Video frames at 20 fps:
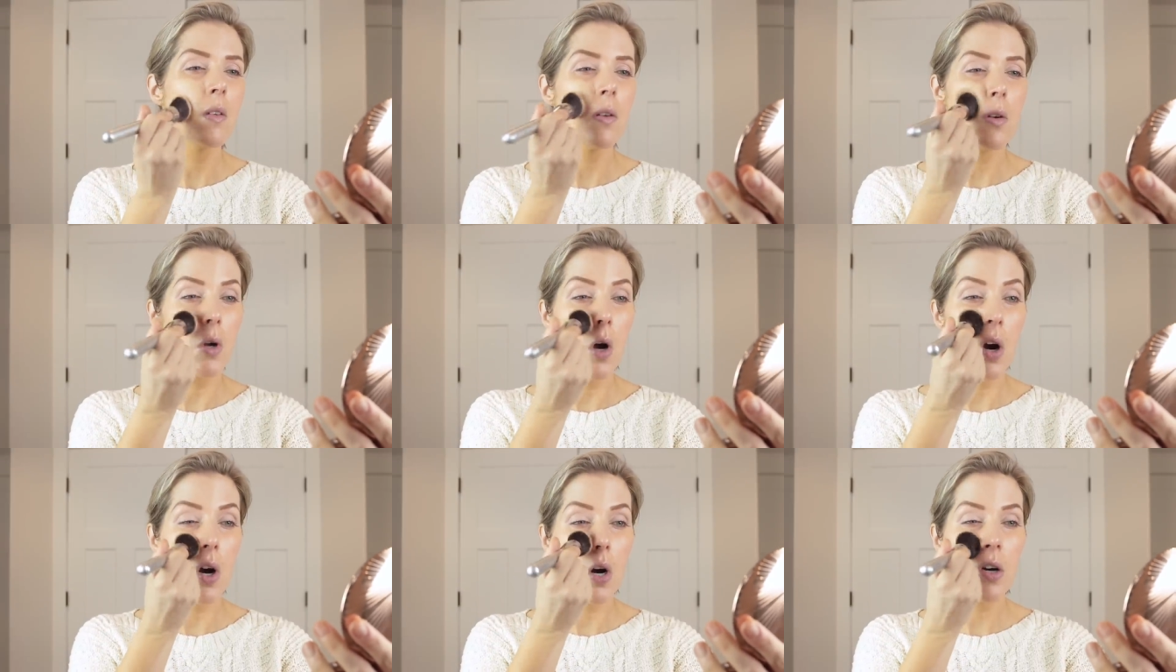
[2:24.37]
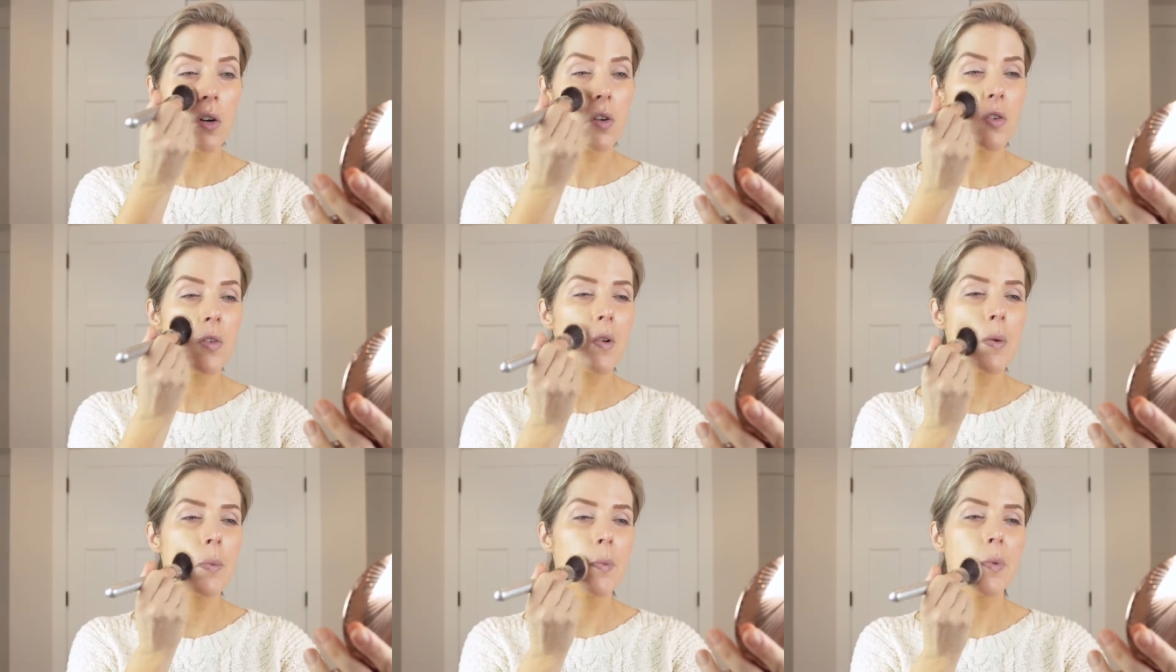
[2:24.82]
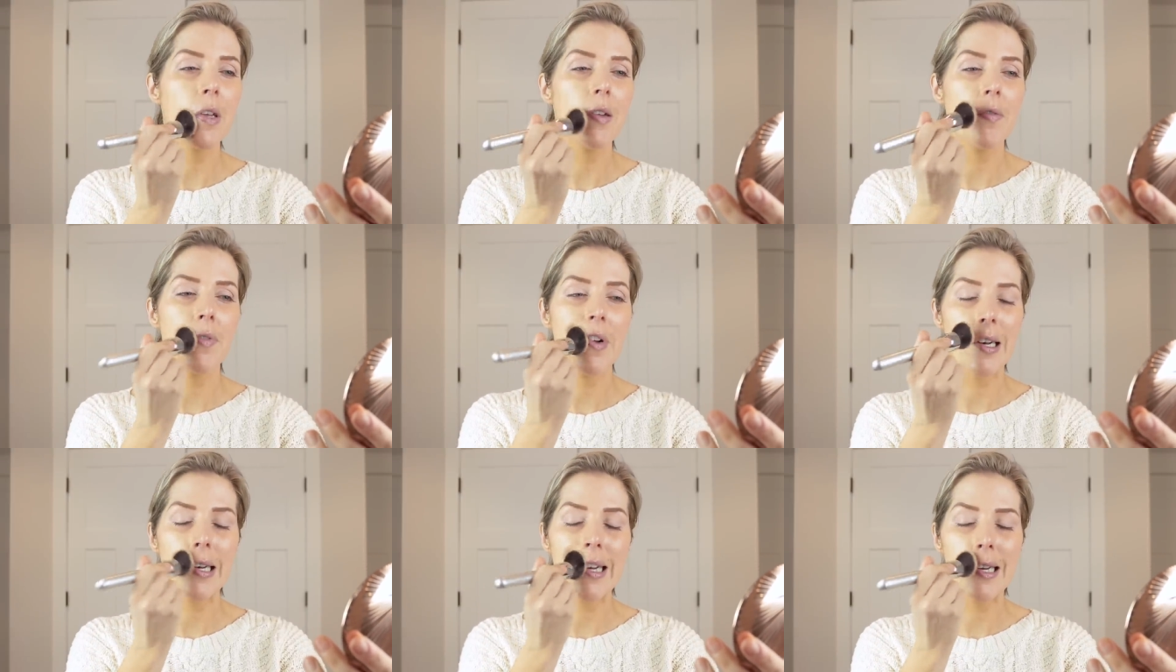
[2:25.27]
NARS
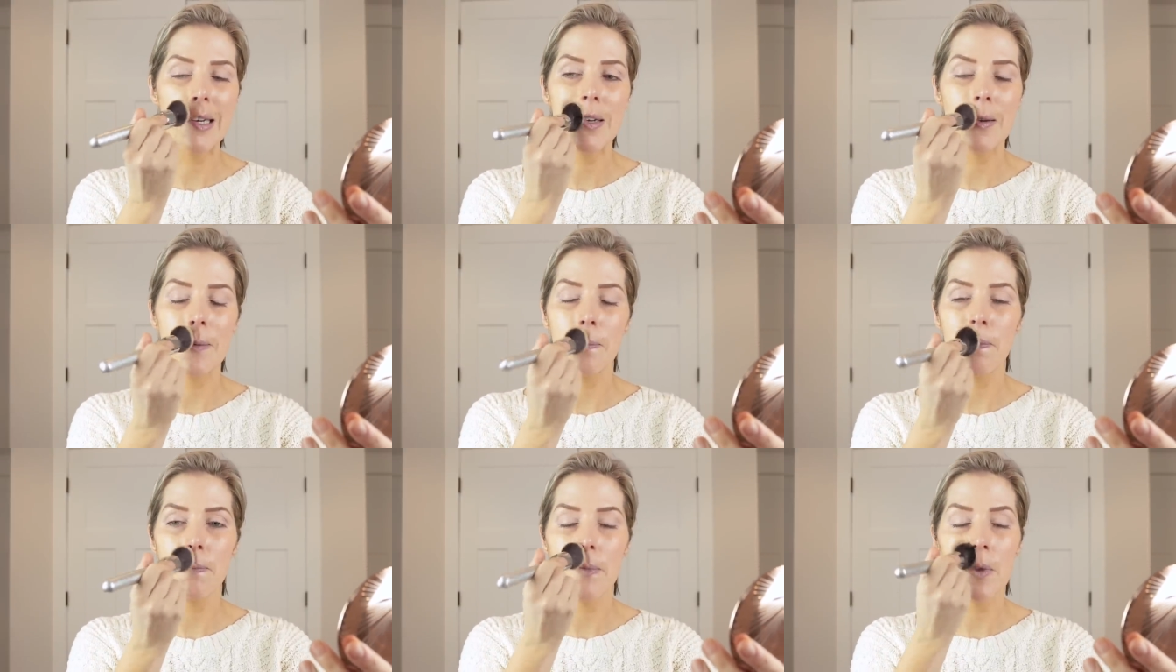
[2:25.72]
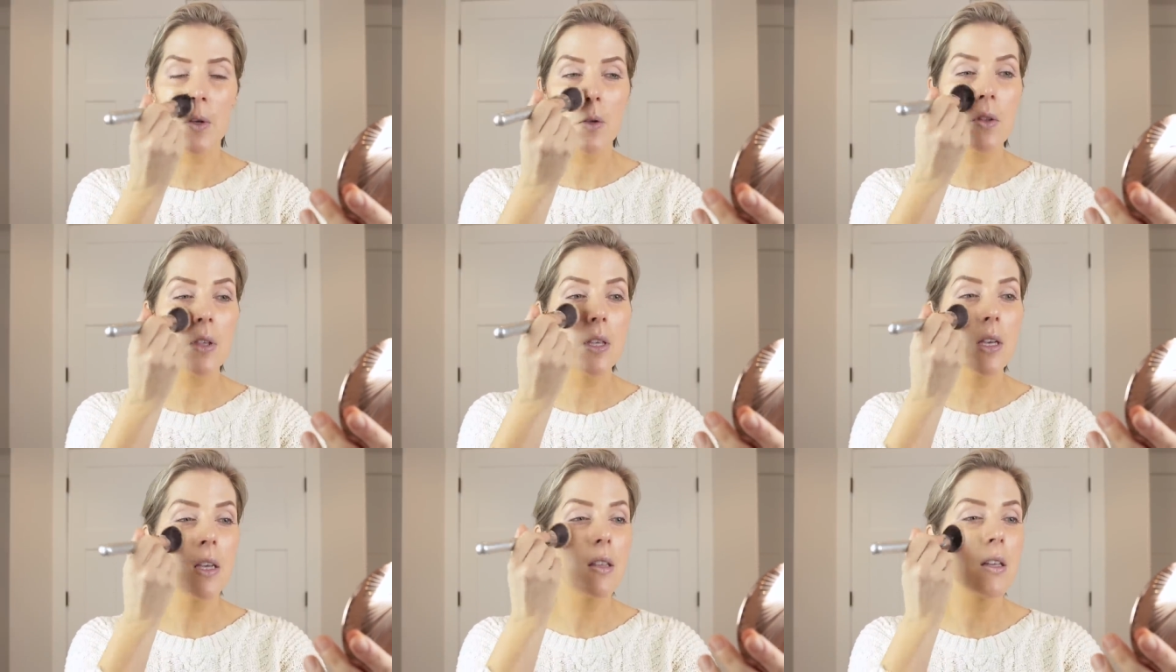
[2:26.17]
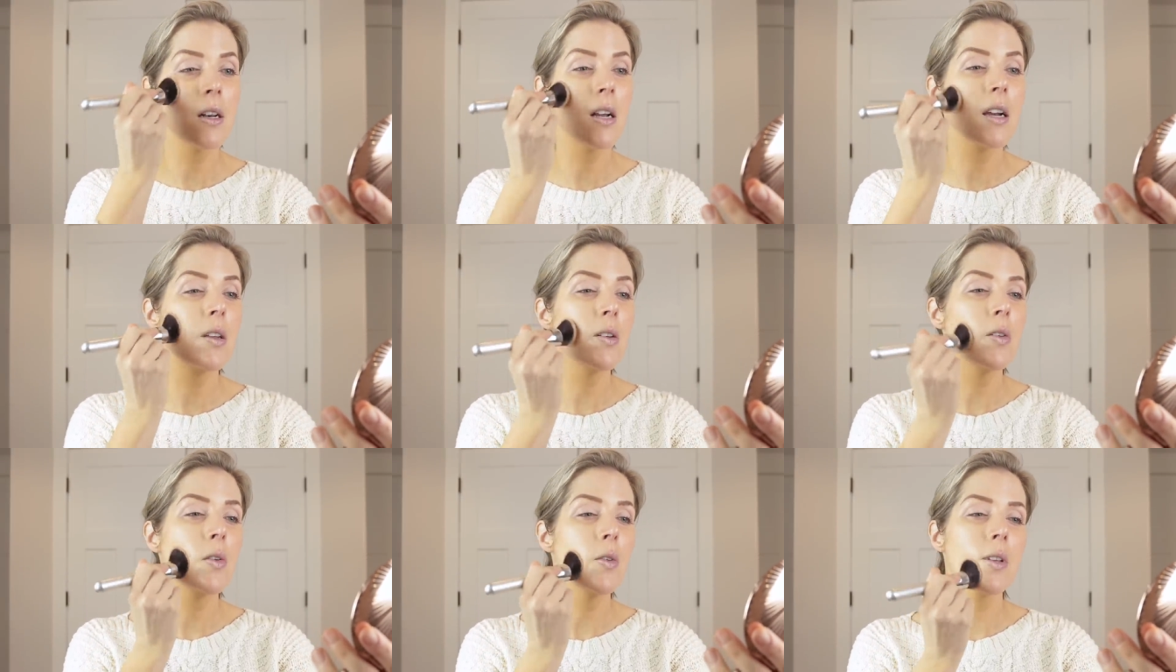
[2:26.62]
Complete Foundation, you'll see that
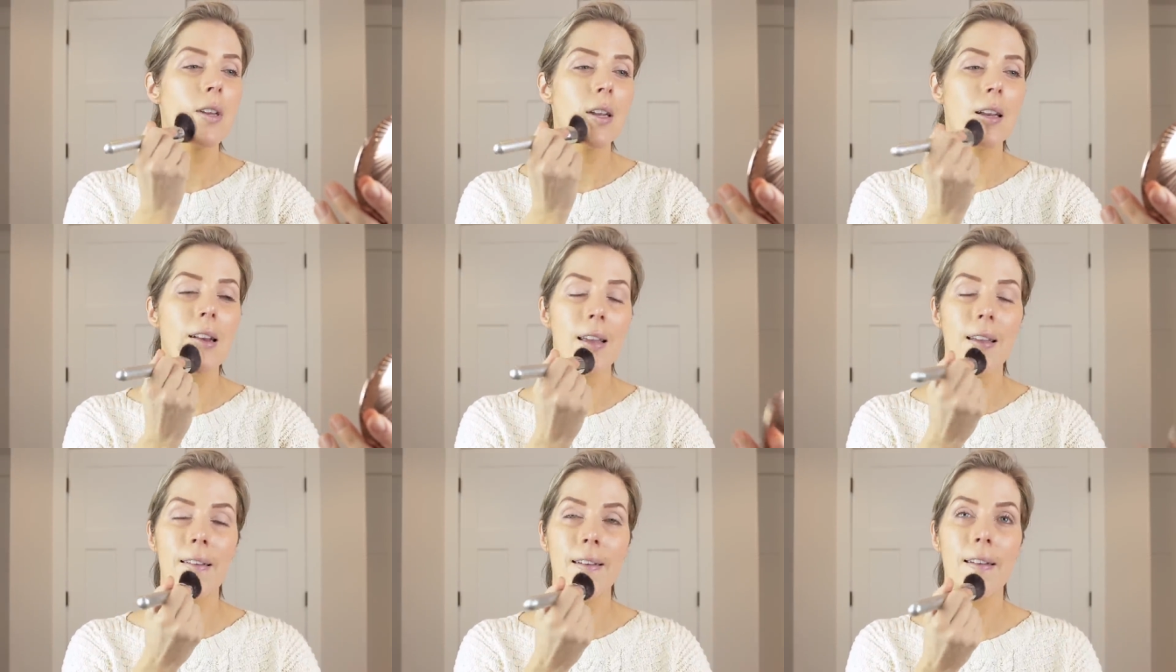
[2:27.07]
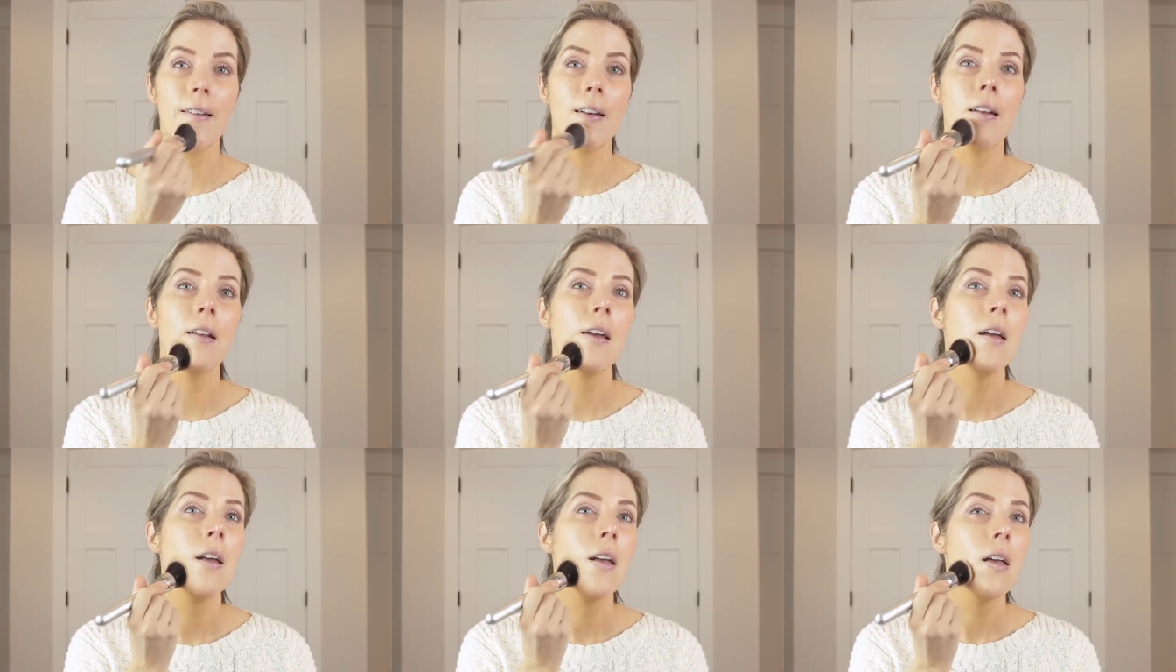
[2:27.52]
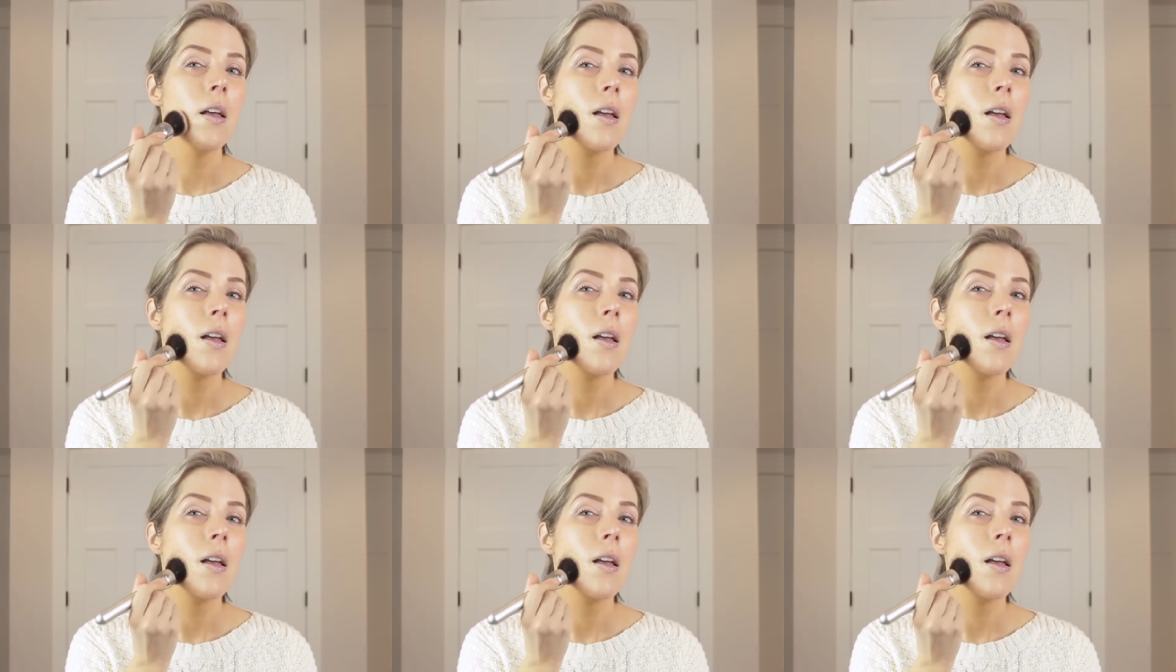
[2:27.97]
I used it in